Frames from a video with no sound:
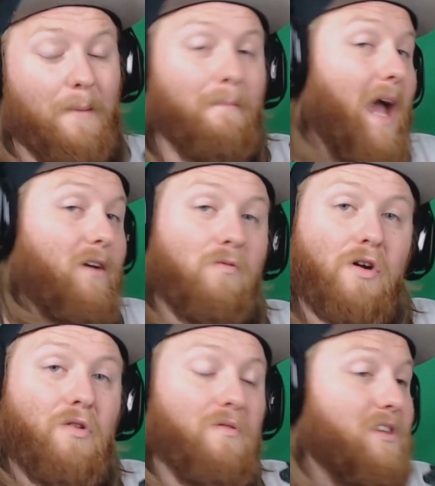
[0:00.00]

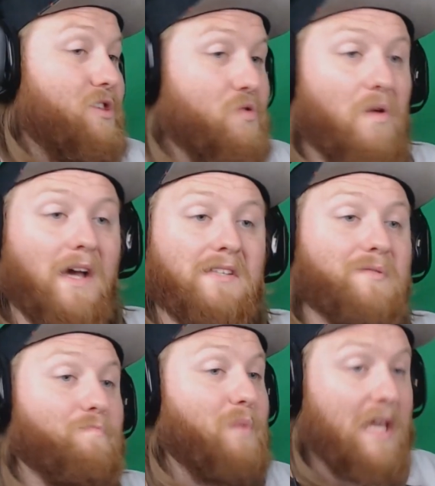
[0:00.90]
Micro
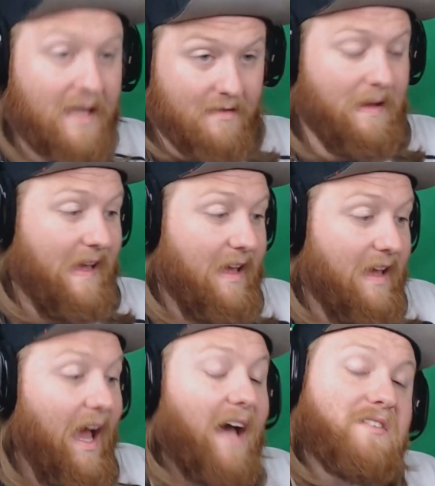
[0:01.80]
USB.
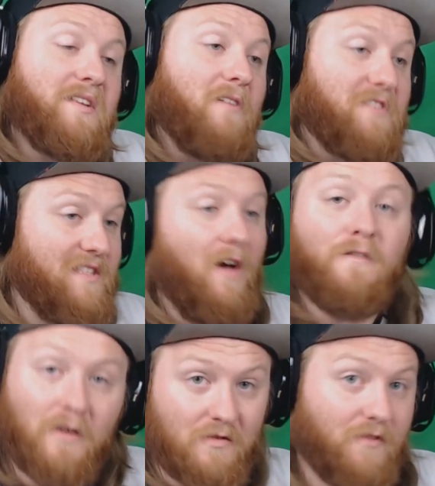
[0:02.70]
I sell cell
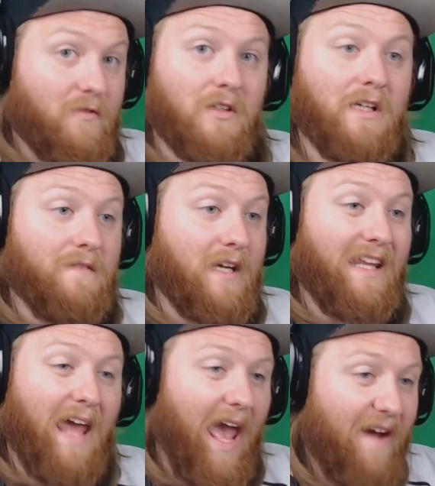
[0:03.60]
phones for a living,
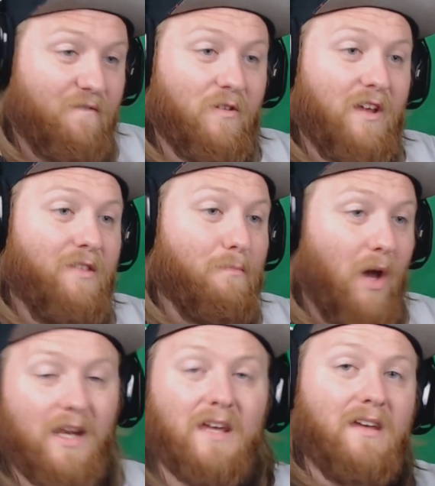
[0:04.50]
and
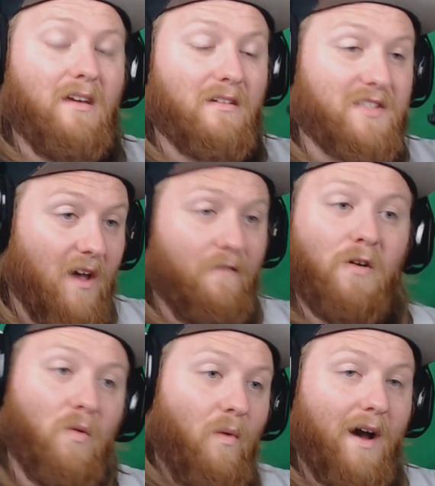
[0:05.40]
everybody, cell
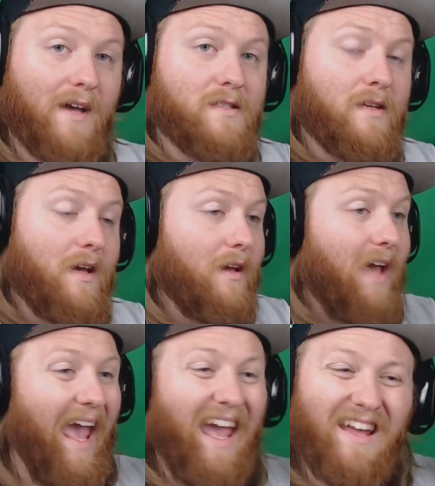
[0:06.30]
phone wise,
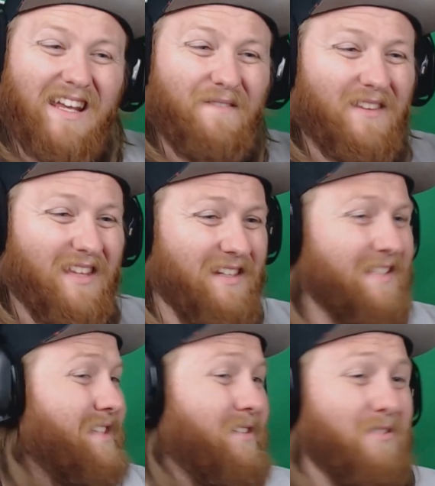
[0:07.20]
and even the
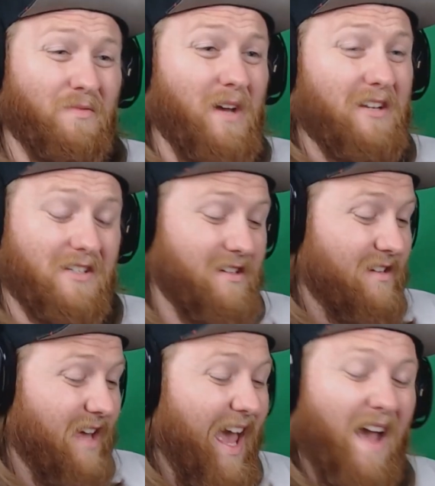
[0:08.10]
Nintendo Switch,
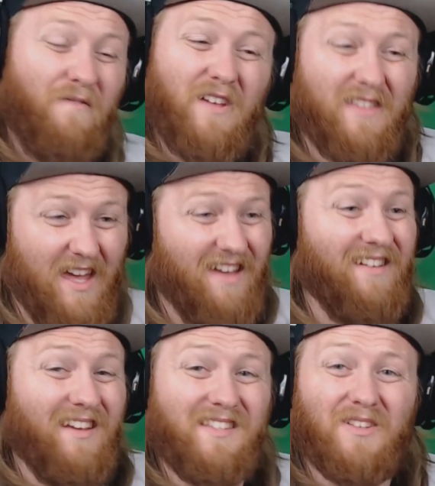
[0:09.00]
everything
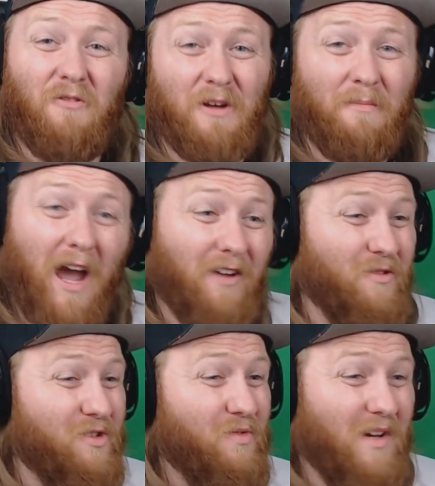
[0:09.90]
is going
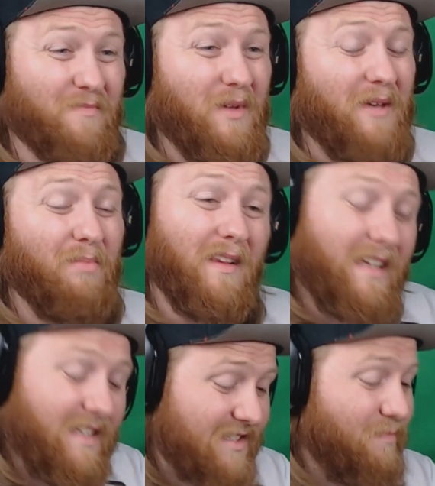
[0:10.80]
micro USB.
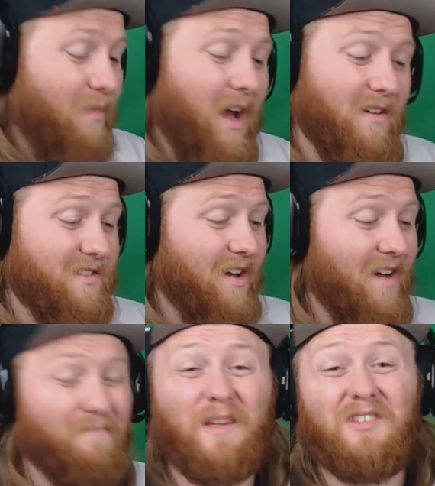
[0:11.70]
Please,
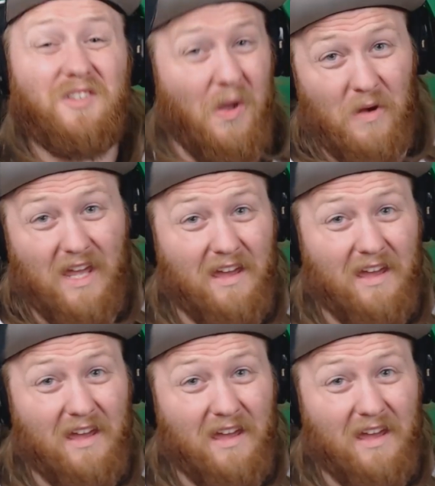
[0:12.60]
Microsoft, please, Sony.